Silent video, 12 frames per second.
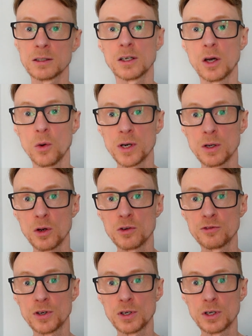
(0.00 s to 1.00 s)
going
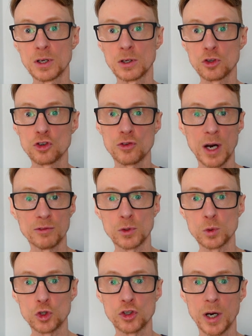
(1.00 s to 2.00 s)
over
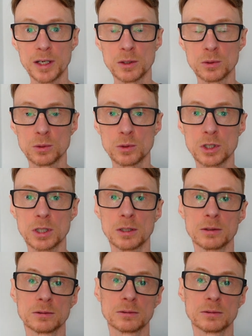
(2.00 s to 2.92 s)
gravel trails,